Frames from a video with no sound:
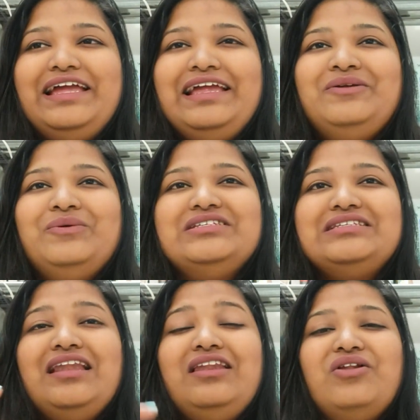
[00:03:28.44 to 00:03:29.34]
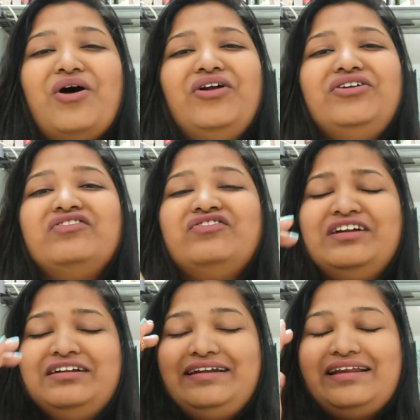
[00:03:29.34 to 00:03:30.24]
It was a lot
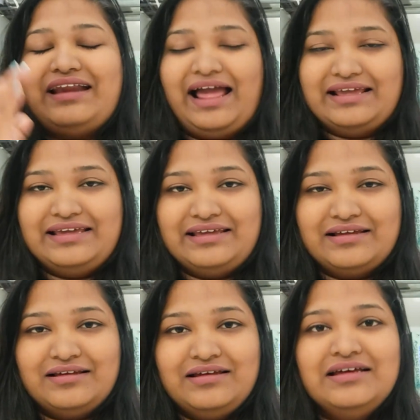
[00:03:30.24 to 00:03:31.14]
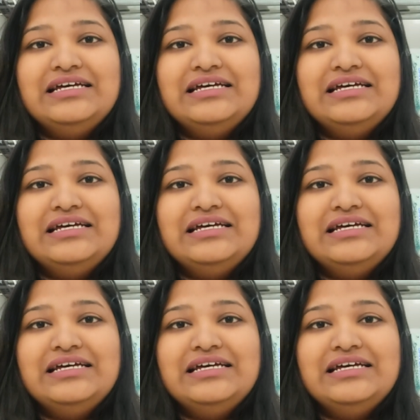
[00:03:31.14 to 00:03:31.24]
of dragging.